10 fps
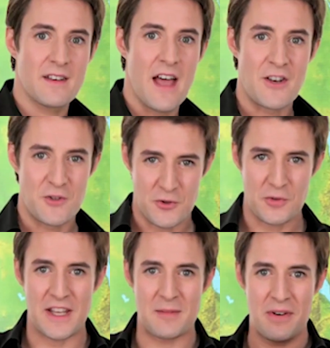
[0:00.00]
and you don't
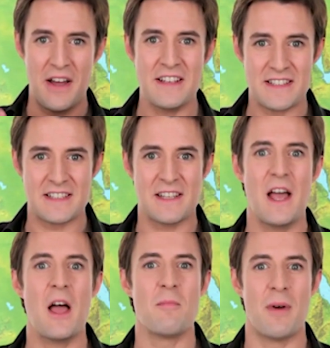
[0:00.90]
get blinded
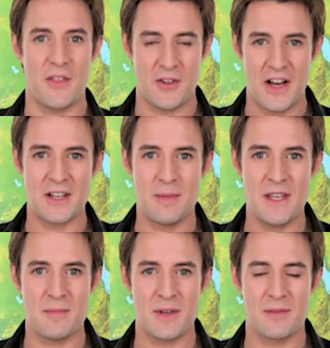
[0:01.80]
by the light beam.